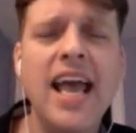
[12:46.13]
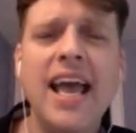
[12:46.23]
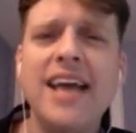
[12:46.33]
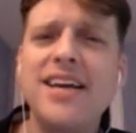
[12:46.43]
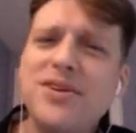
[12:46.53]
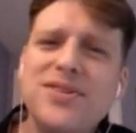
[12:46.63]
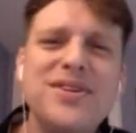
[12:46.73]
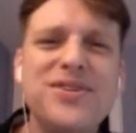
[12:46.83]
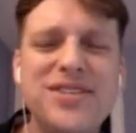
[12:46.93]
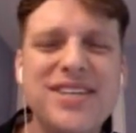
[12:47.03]
And I'm also
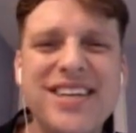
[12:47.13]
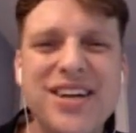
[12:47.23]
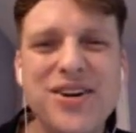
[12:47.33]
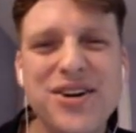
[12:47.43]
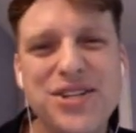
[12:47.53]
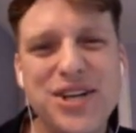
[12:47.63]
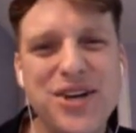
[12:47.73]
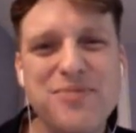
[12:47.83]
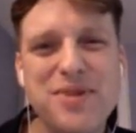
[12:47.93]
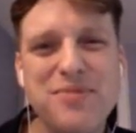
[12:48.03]
interested in encouraging
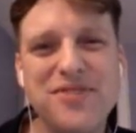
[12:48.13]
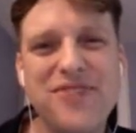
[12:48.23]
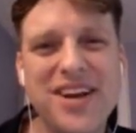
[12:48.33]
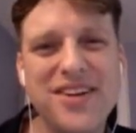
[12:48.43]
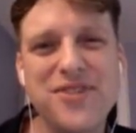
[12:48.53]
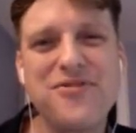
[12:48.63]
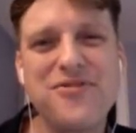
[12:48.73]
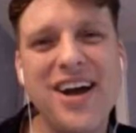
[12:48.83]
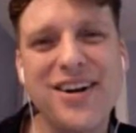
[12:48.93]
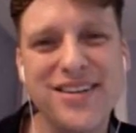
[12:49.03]
other people to find their
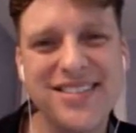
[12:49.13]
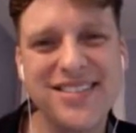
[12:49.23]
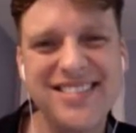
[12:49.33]
fire.